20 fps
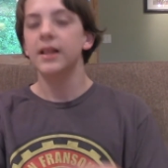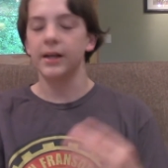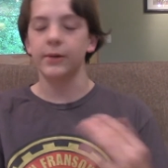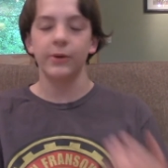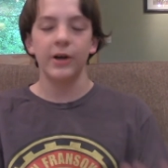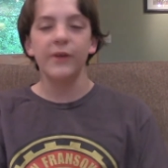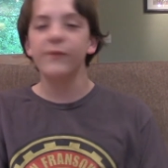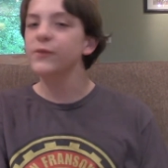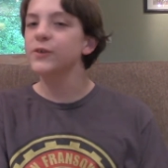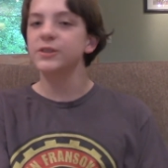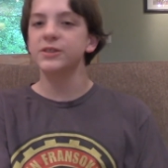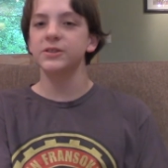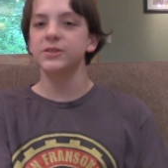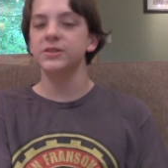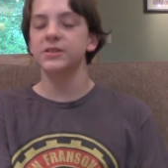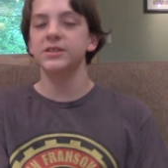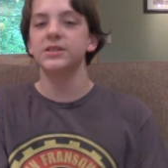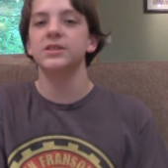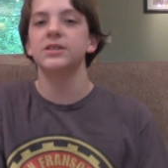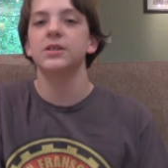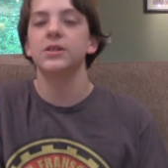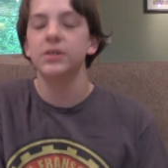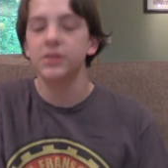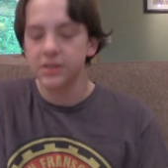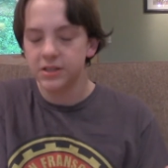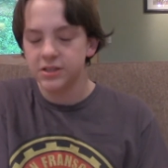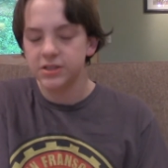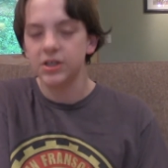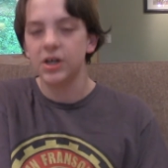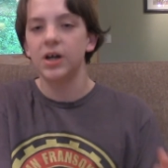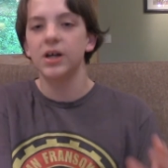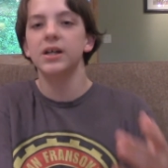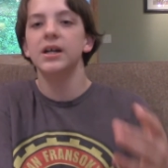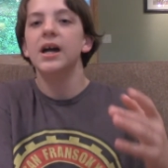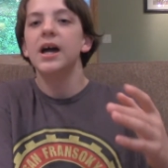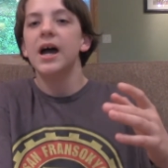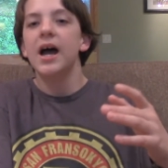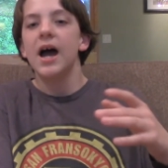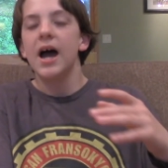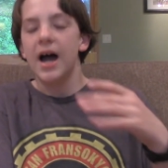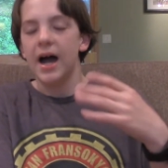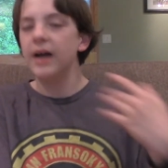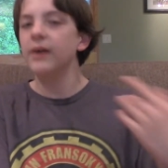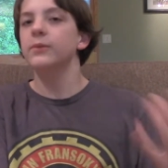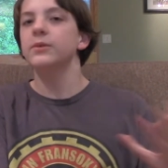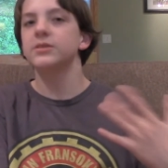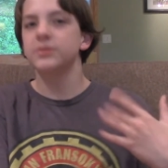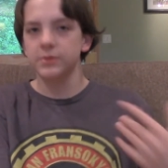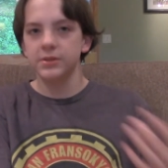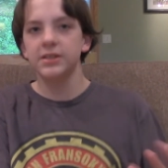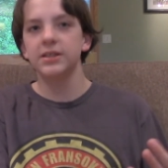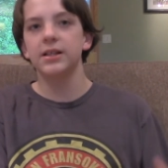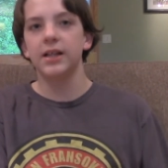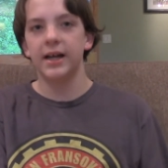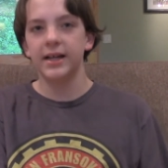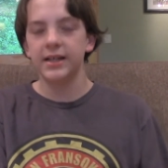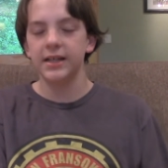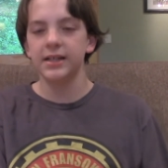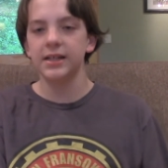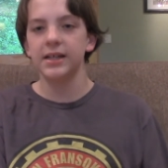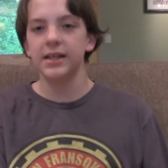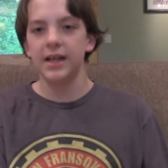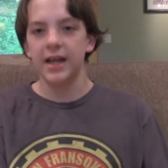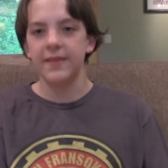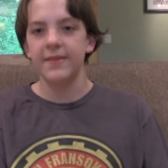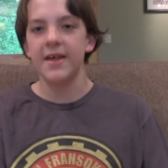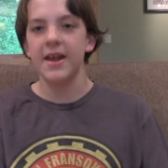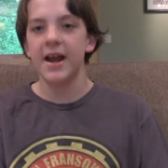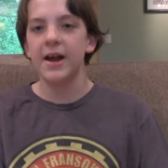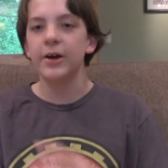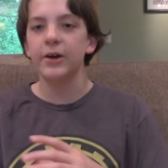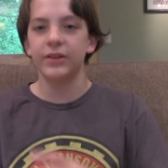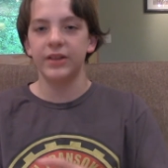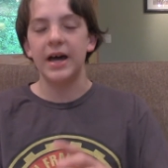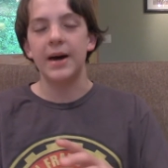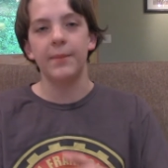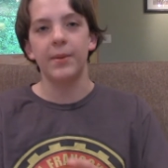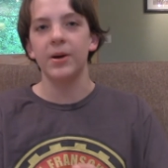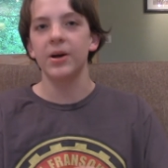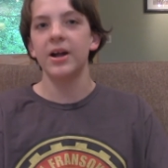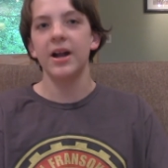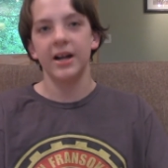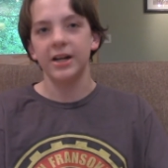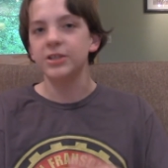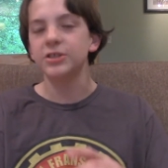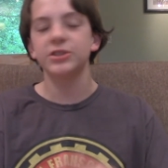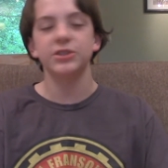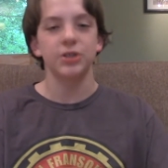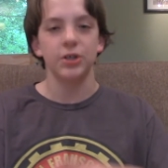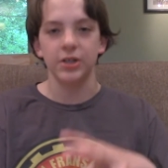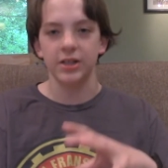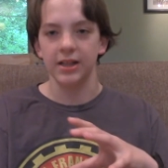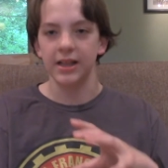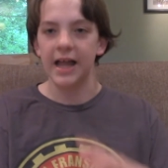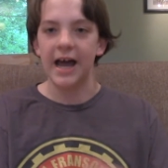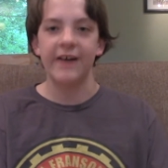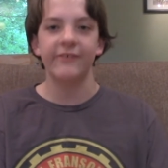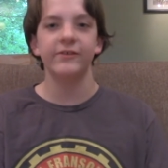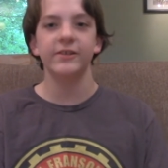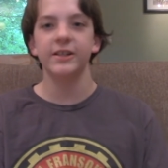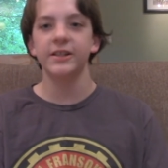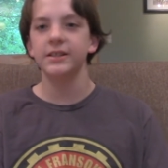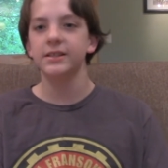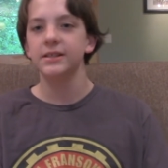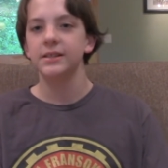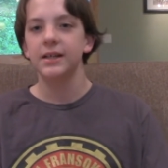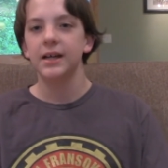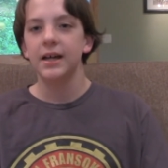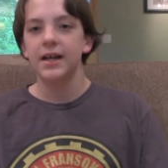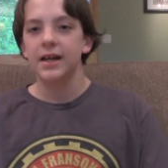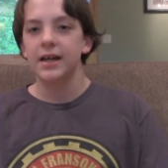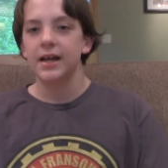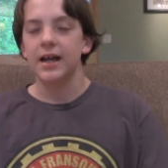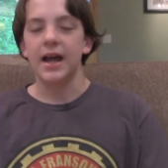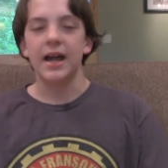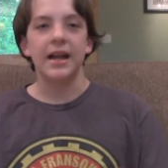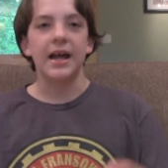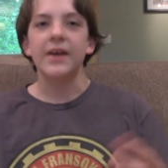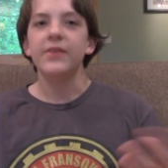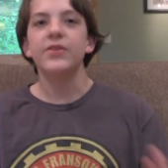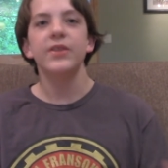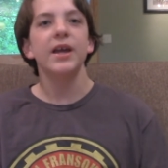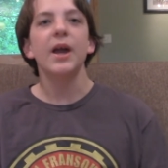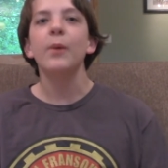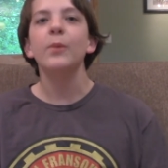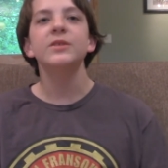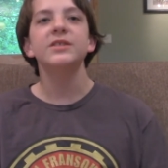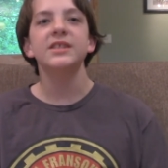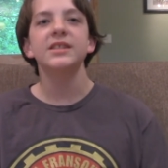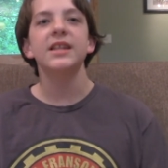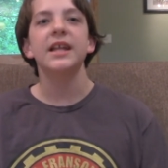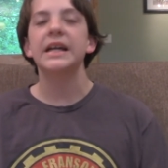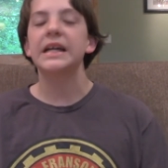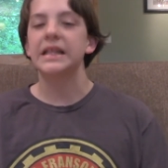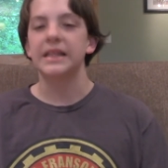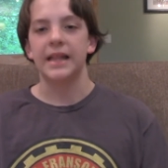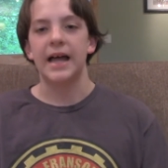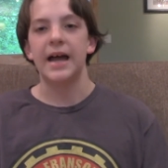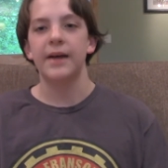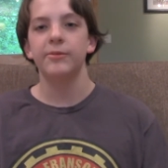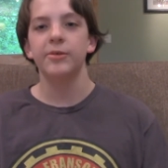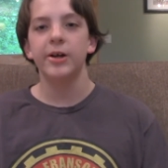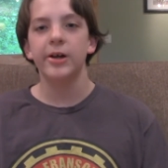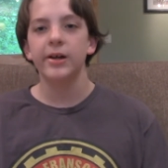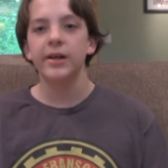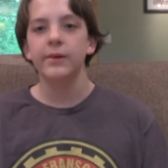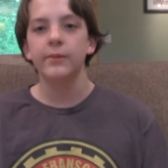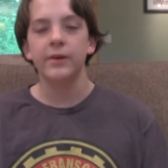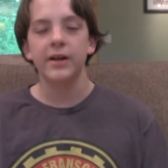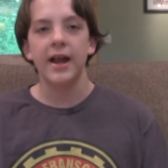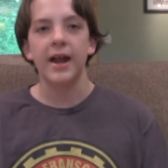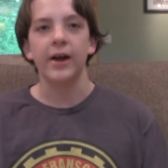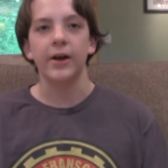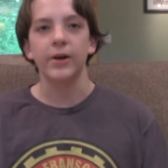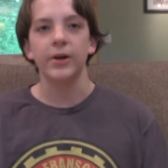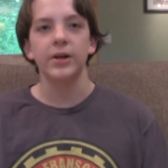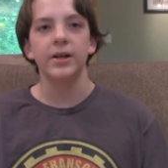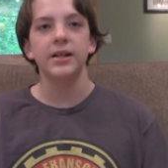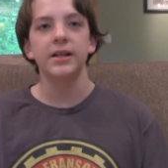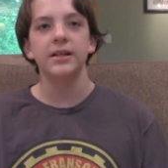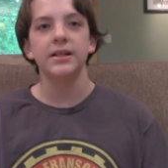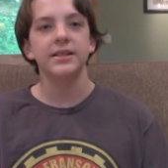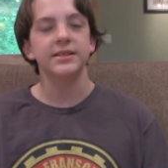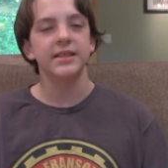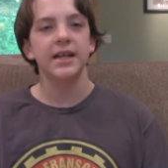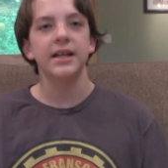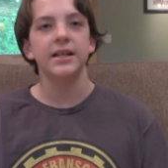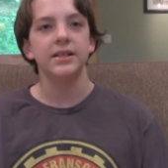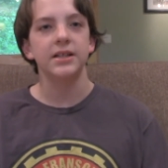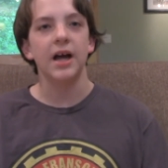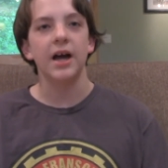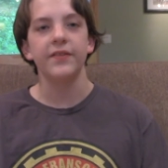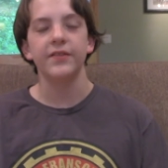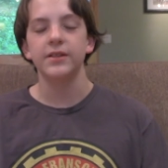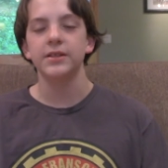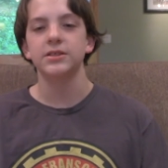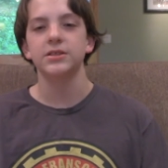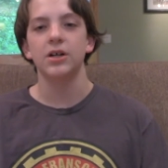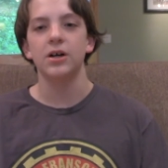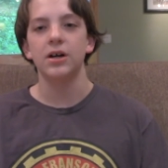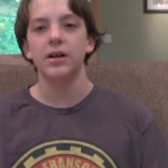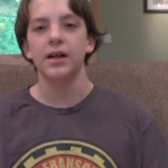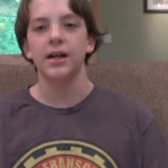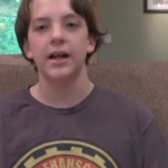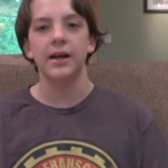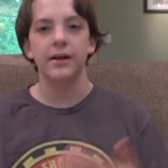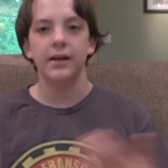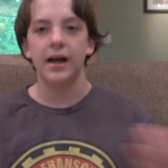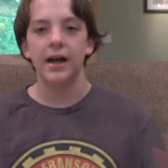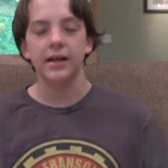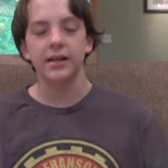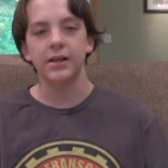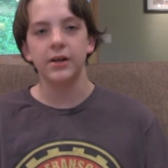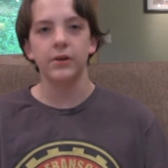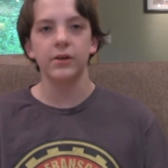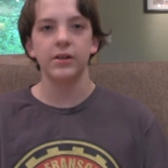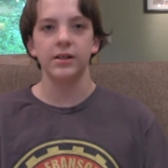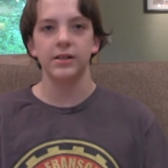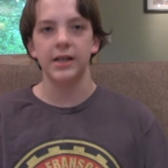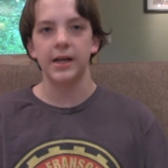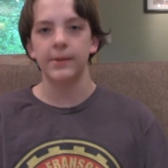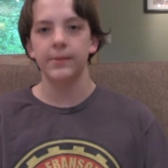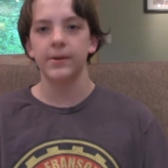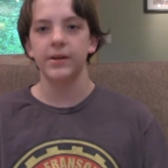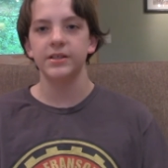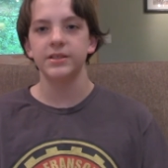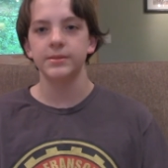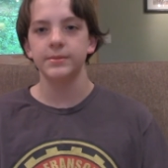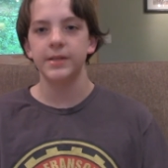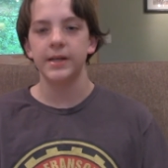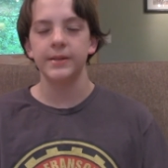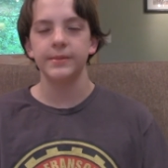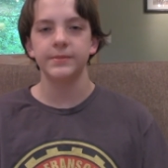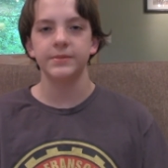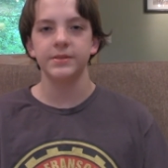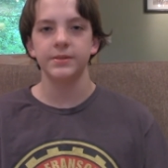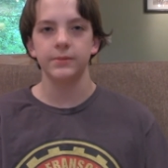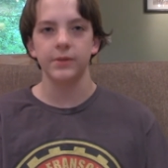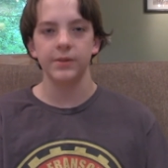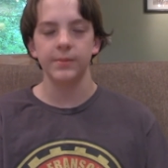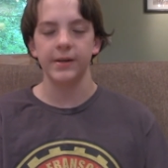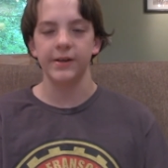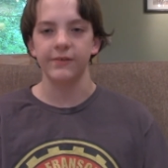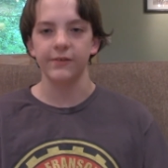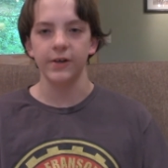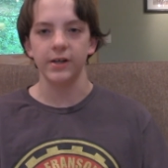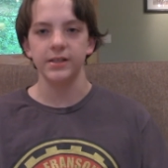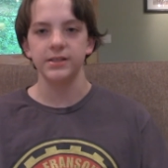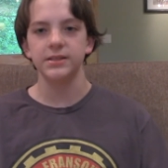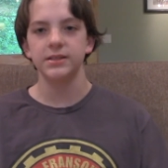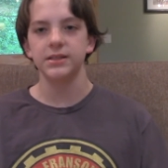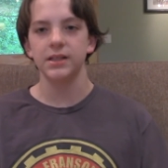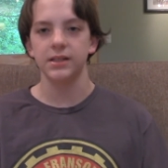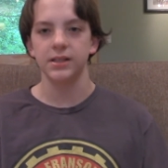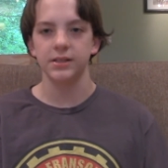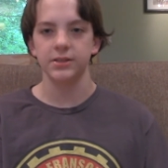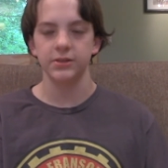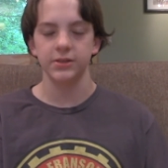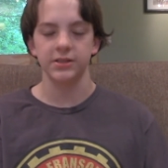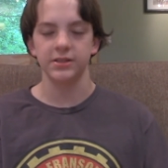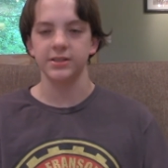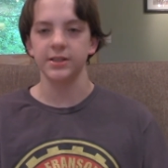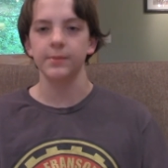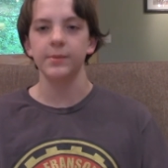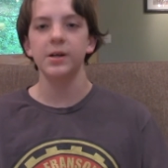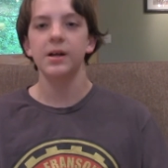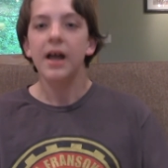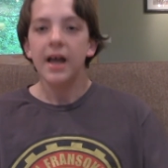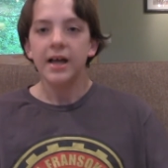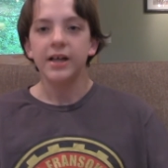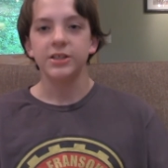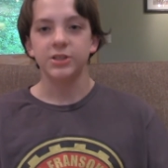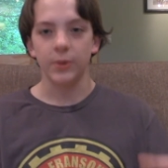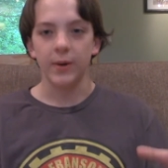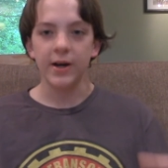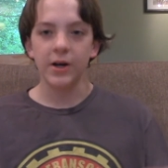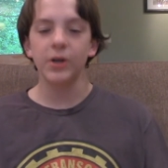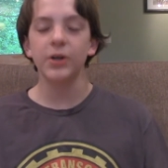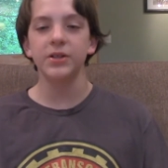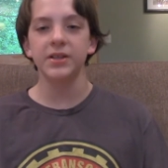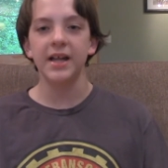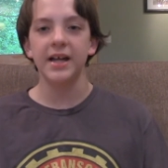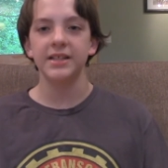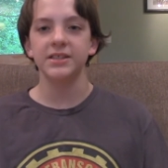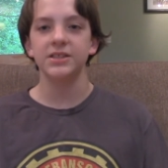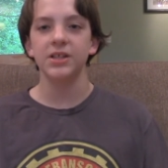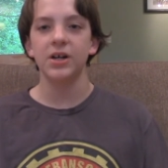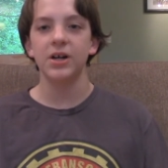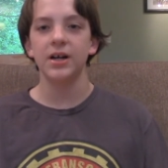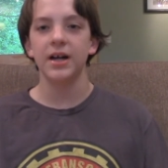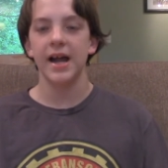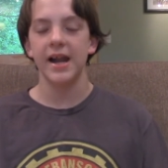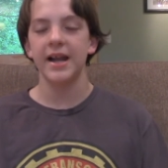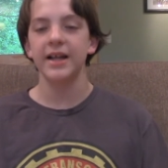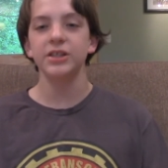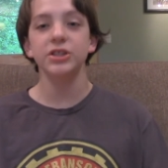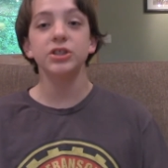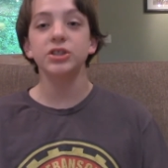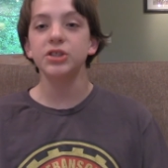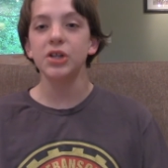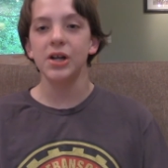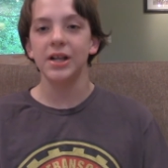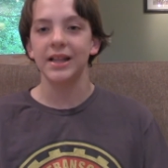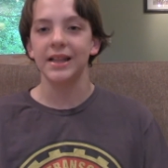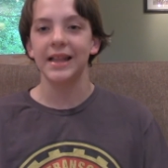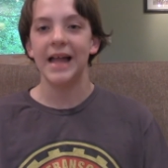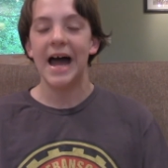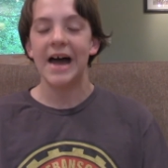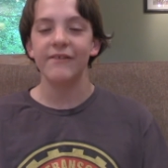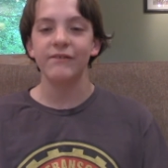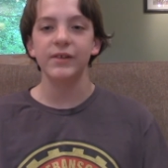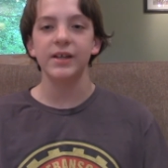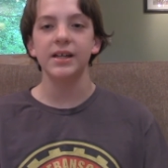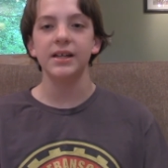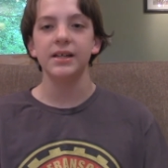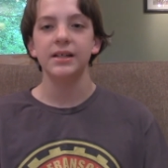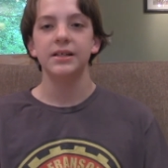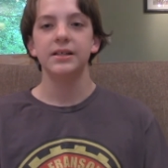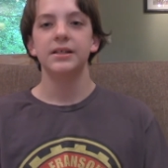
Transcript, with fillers: like when I first learned this, heard this song, I was really liking it, and then I heard that part and I just started laughing. And I think it was in like a library when I heard it because I had got the song and I, I go to the library sometimes with my friends uh, during the summer. So I heard that song and I just started laughing